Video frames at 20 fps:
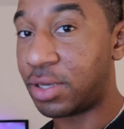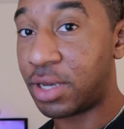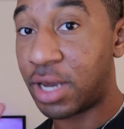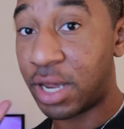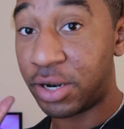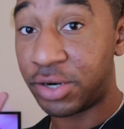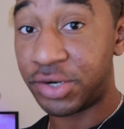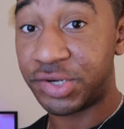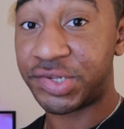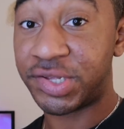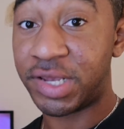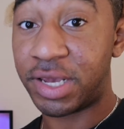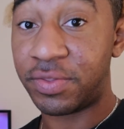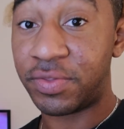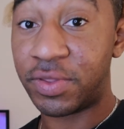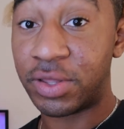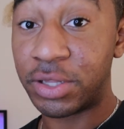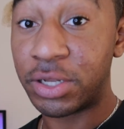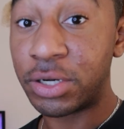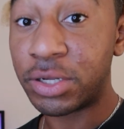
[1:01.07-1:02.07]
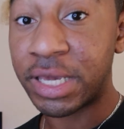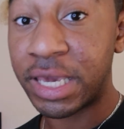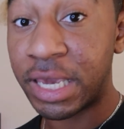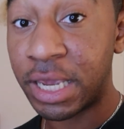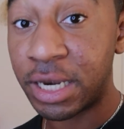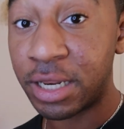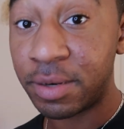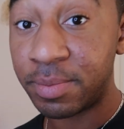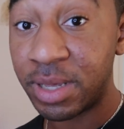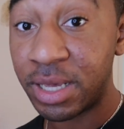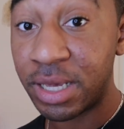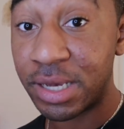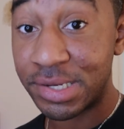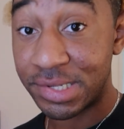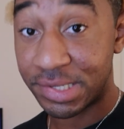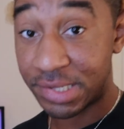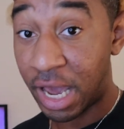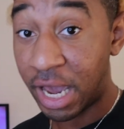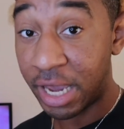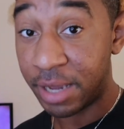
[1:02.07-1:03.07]
You gotta understand, the little kid in me
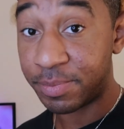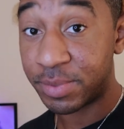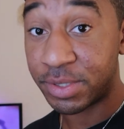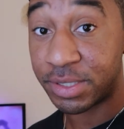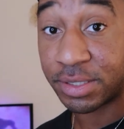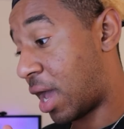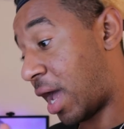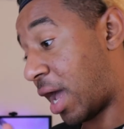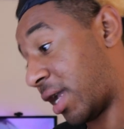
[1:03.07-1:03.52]
is hyped.